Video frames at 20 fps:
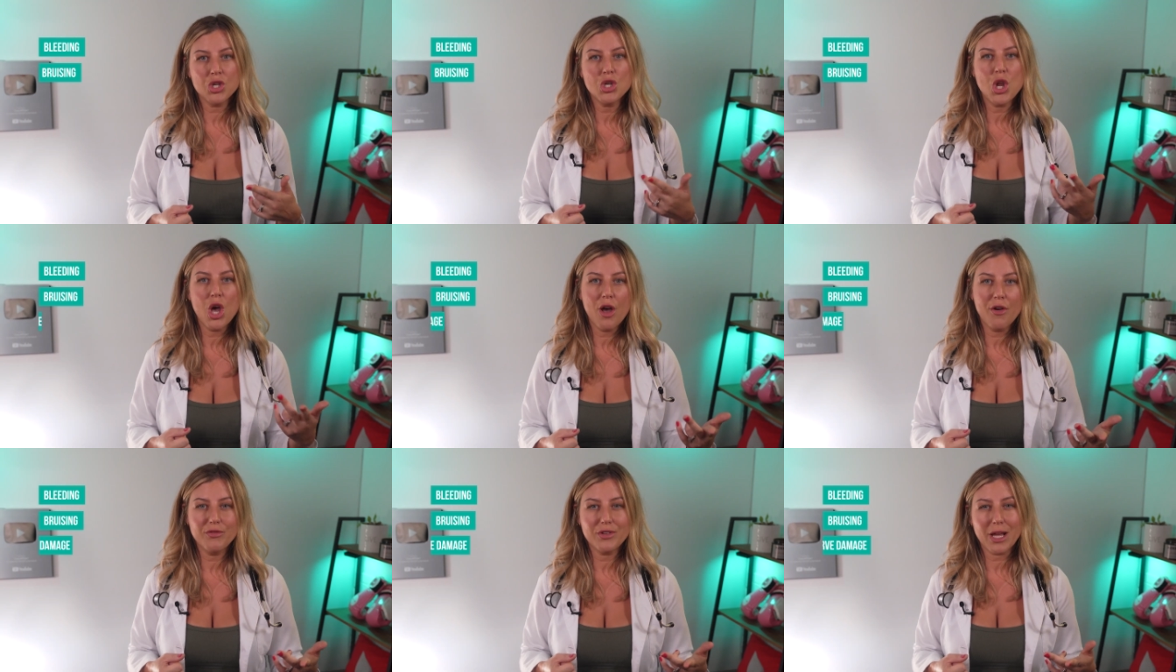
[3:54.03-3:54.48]

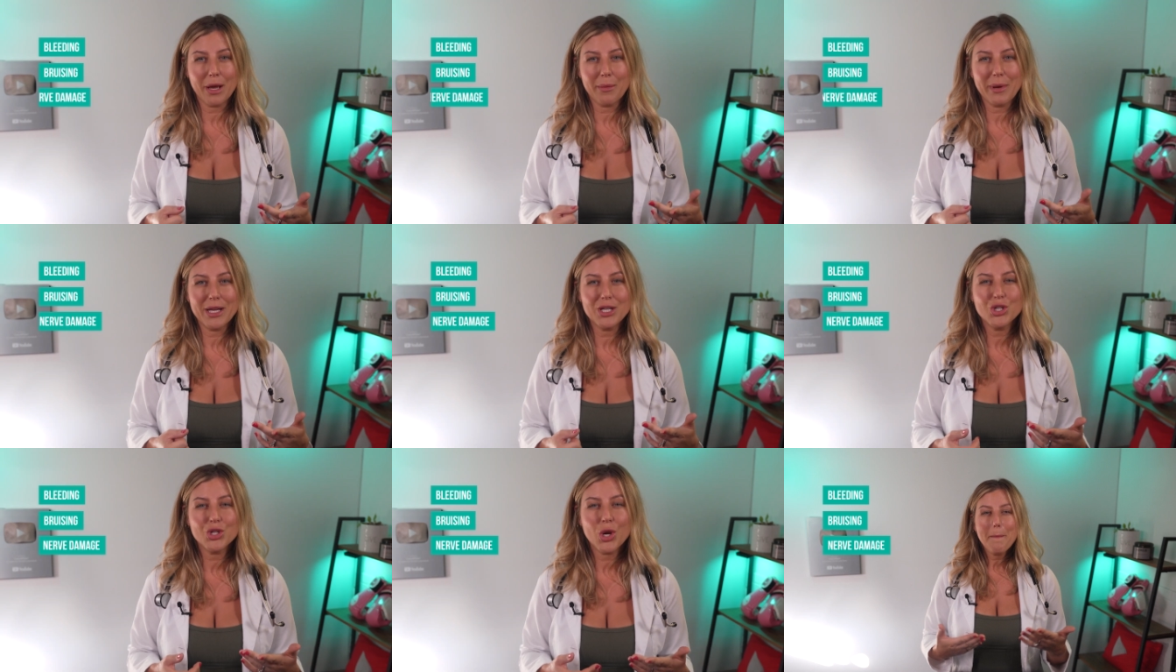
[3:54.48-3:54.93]
nerve
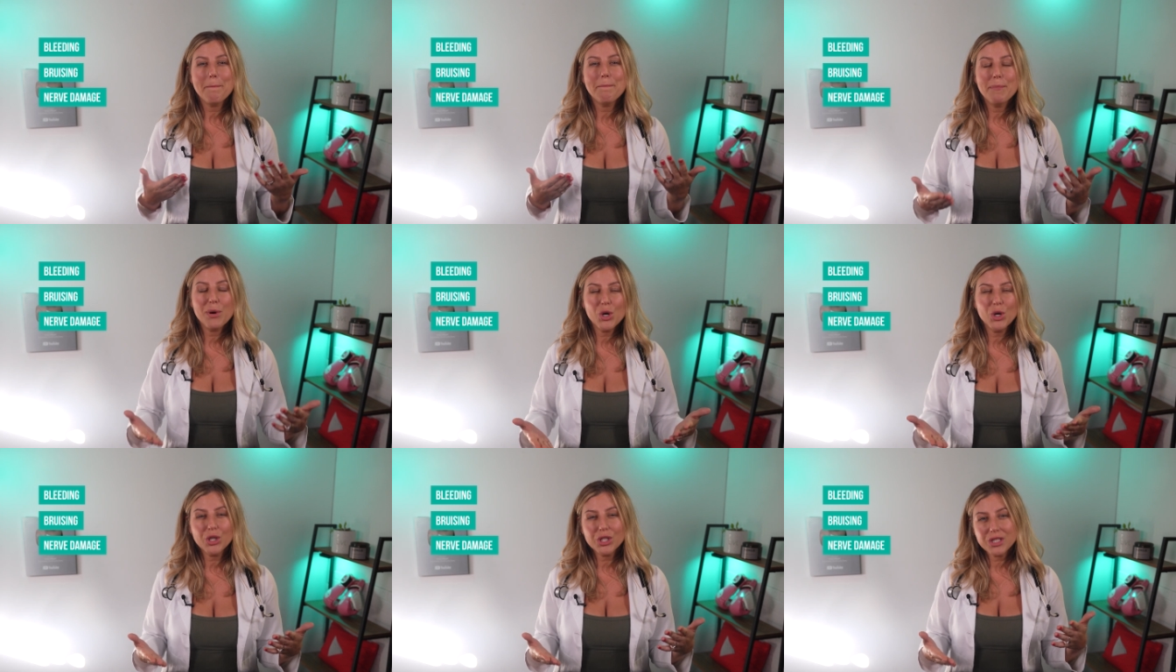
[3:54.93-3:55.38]
damage,
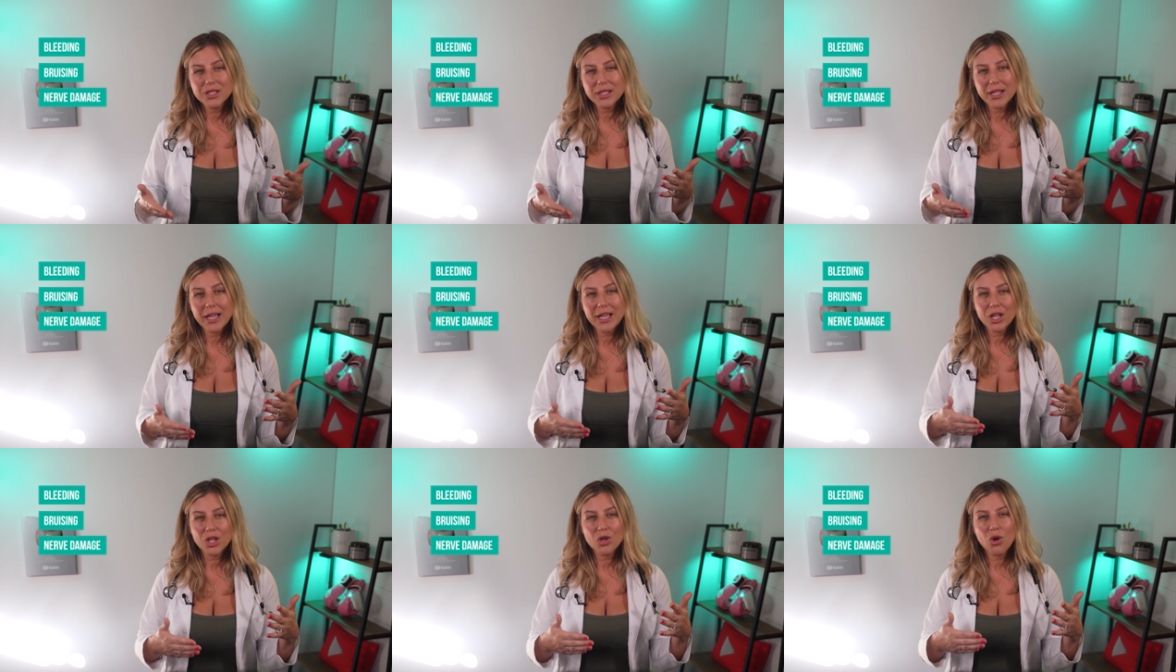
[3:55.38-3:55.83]
but
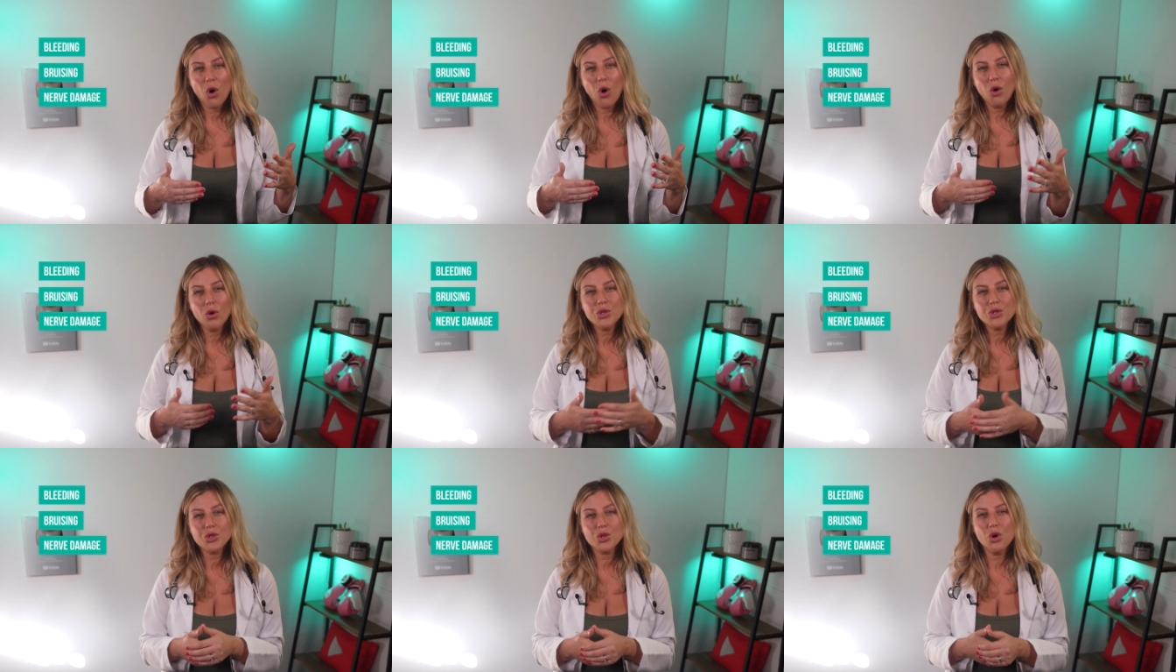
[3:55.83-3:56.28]
it can
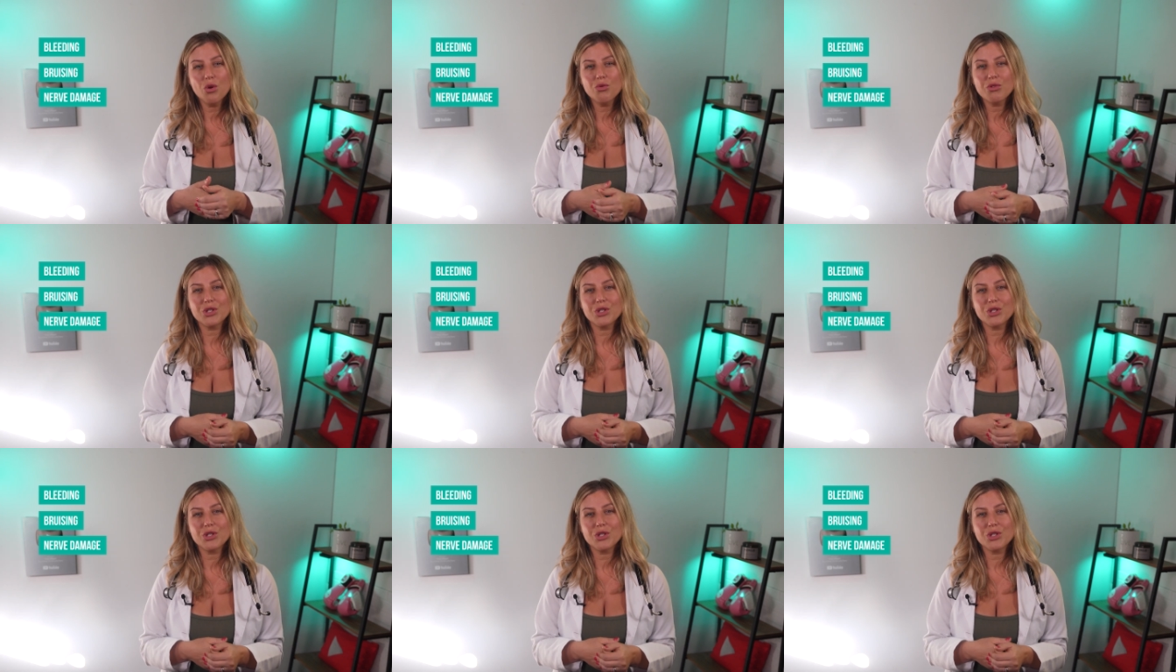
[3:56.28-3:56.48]
also